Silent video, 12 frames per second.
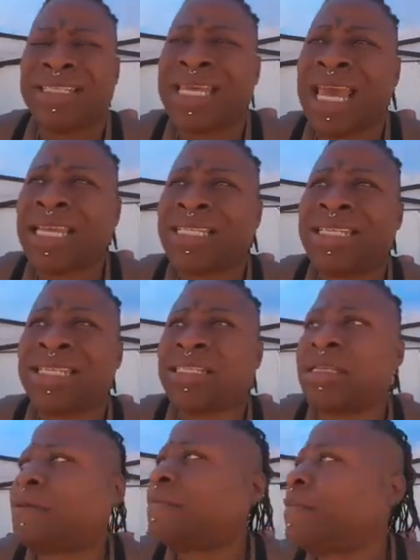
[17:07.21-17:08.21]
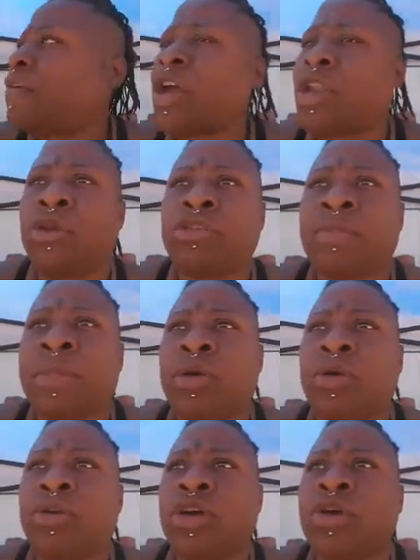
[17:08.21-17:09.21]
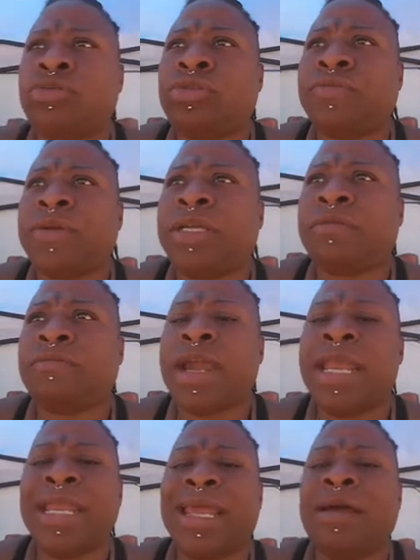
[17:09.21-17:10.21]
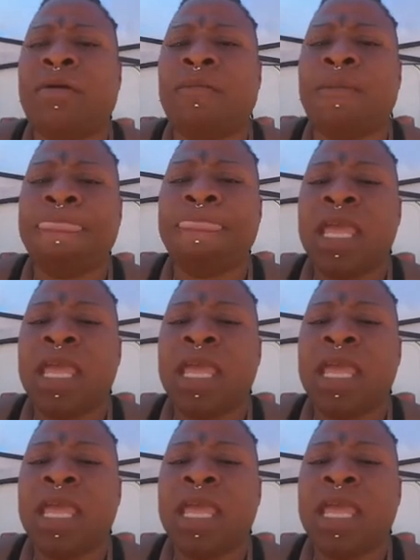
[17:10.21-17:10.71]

Tag a sister if y'all know somebody going to Costa Rica right now.